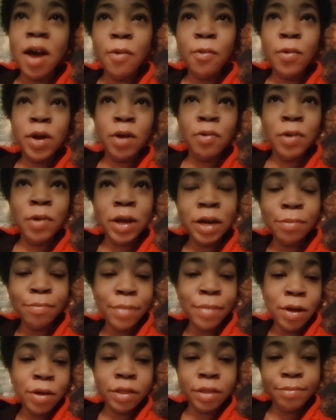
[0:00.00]
Well, what I'm
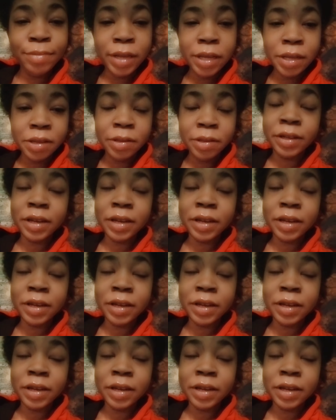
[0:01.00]
supposed to be